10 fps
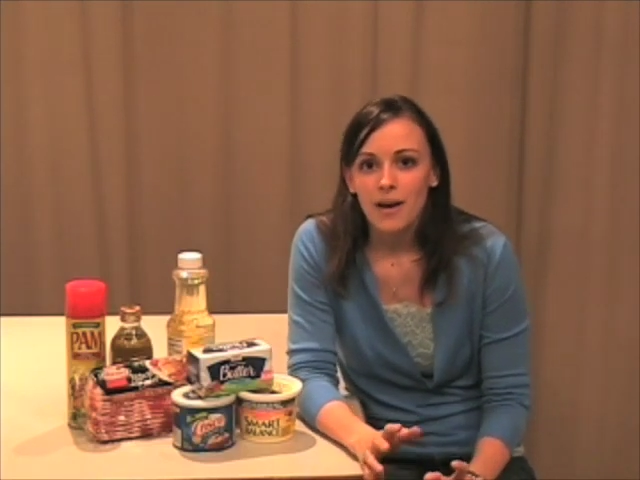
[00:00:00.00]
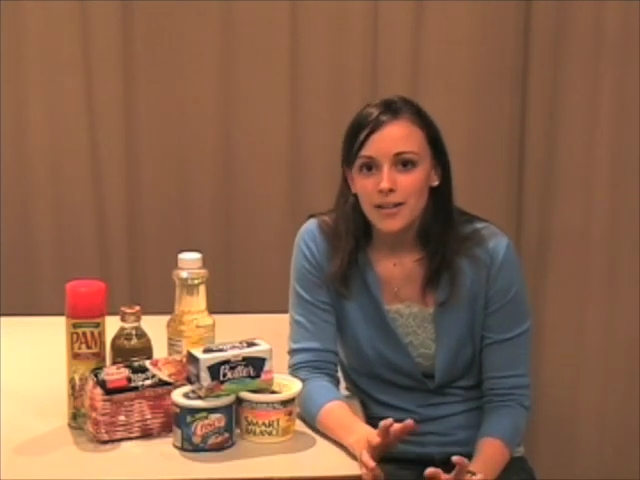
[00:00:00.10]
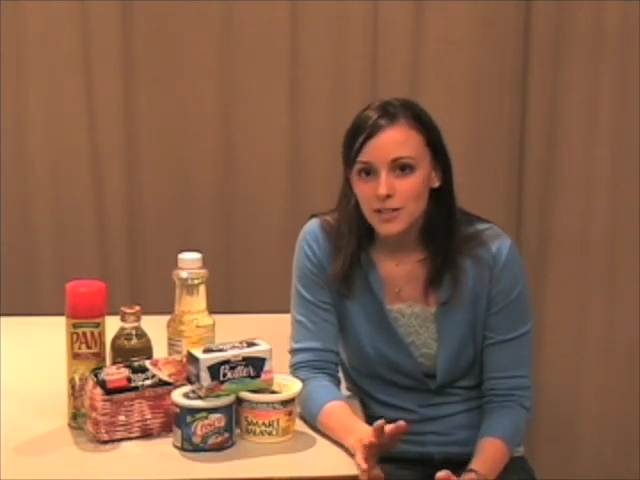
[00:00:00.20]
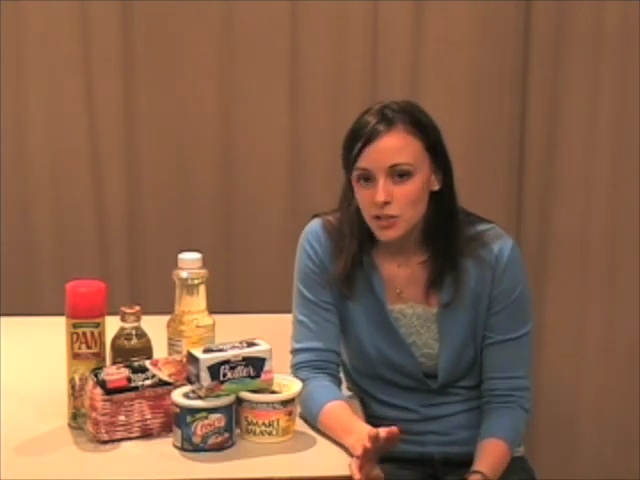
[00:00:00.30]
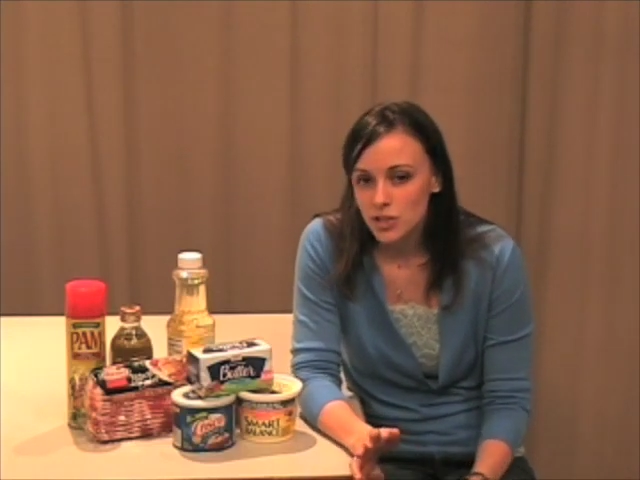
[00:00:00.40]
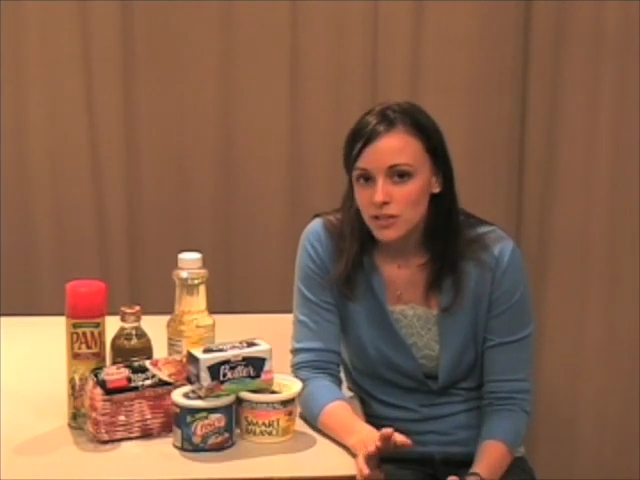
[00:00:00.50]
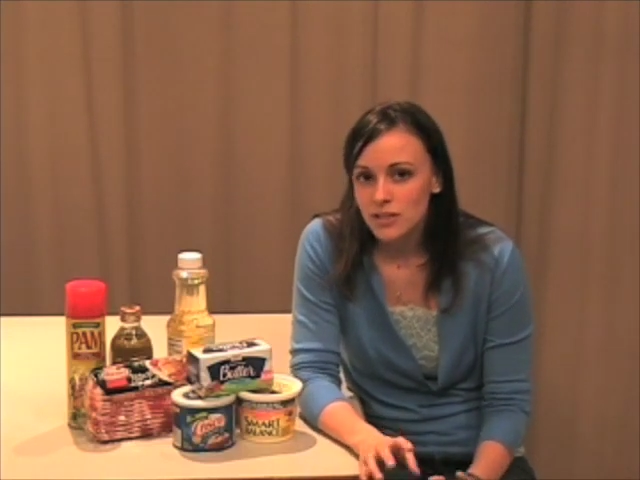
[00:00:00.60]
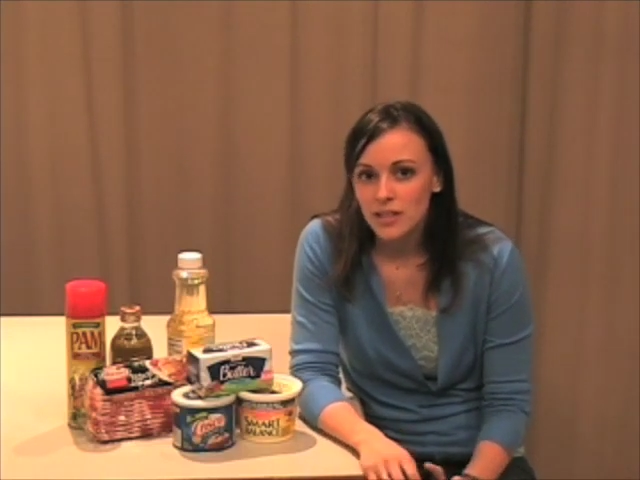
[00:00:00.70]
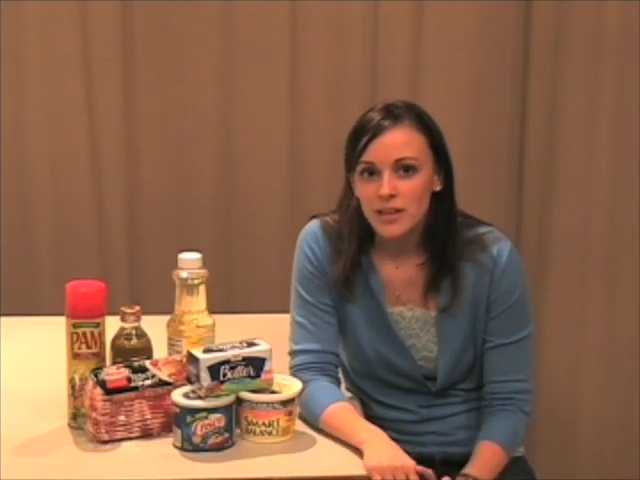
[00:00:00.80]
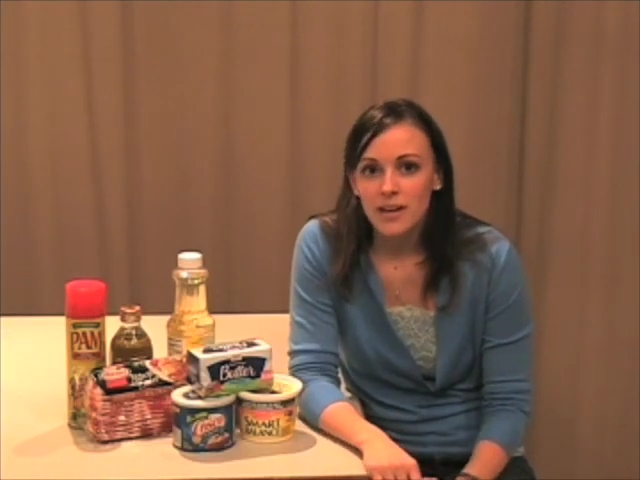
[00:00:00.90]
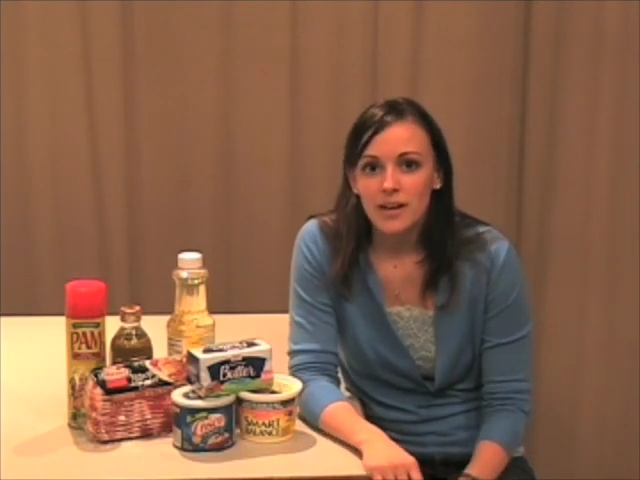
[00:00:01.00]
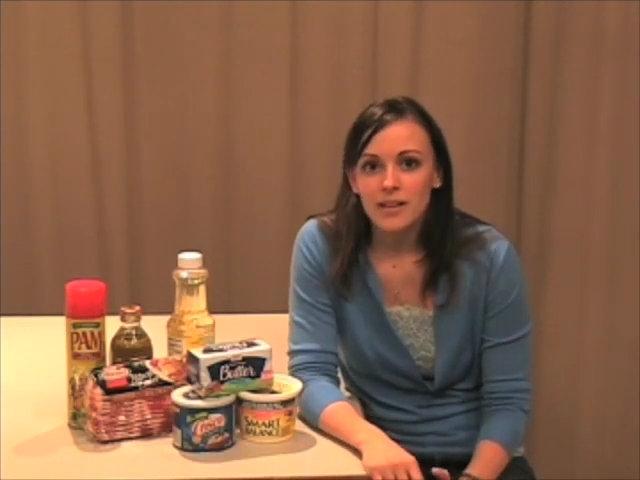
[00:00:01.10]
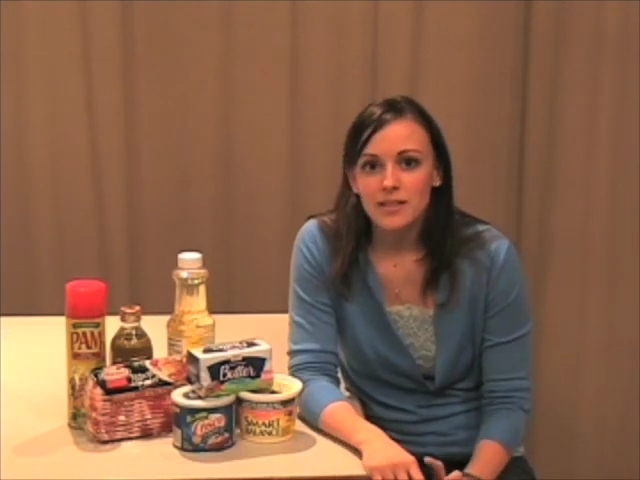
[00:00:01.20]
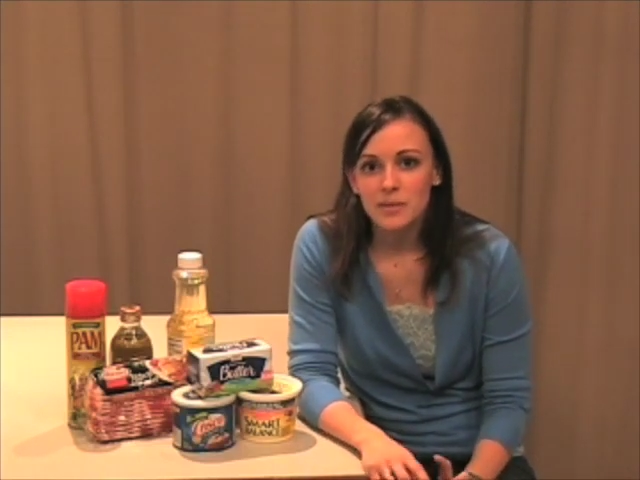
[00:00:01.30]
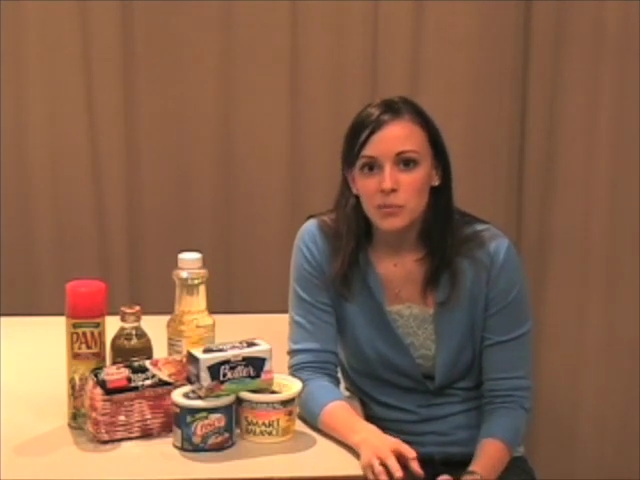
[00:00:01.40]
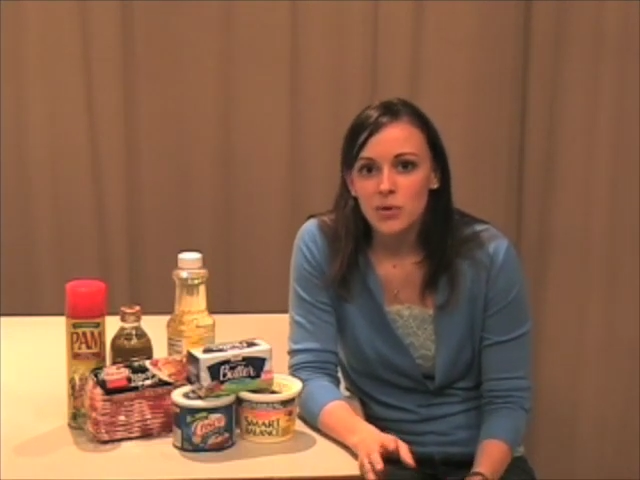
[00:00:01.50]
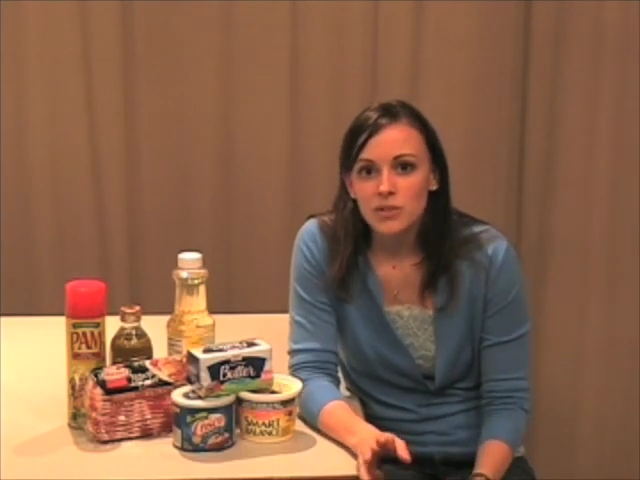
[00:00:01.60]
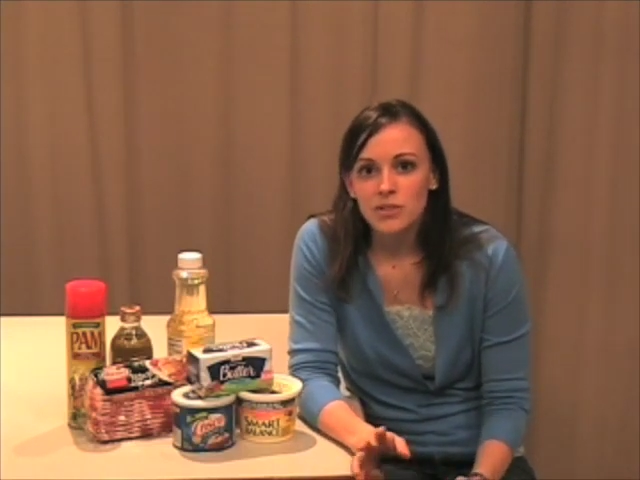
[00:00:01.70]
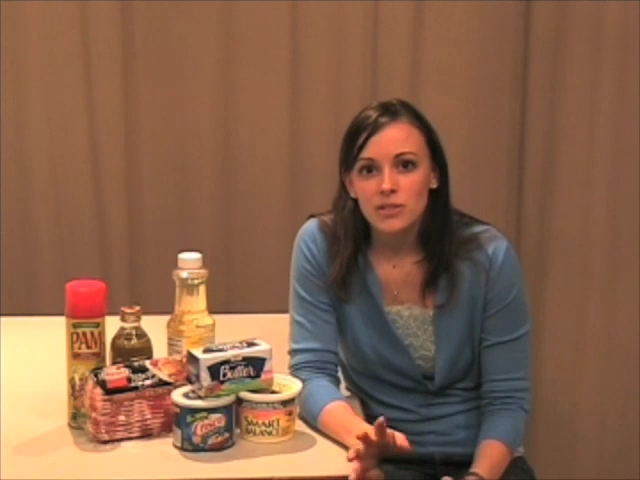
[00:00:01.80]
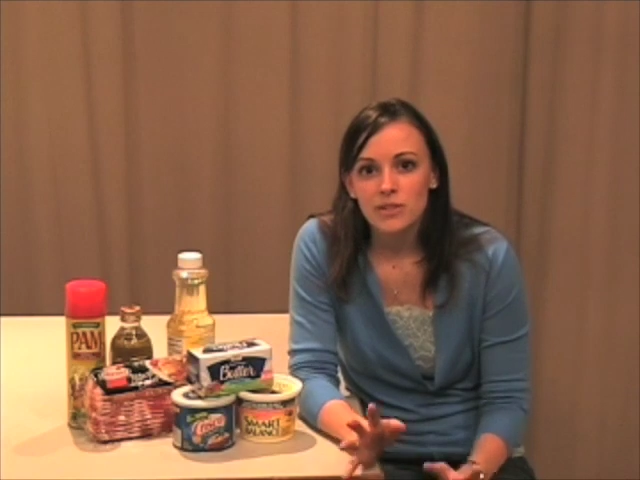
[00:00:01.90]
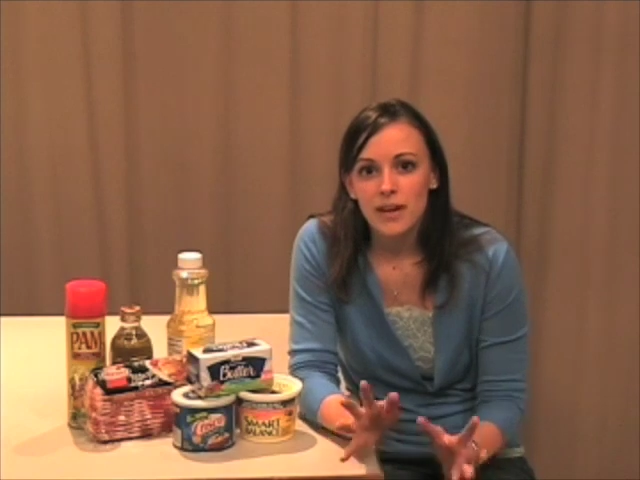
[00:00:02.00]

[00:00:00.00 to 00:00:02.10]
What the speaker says: Additionally, it's important to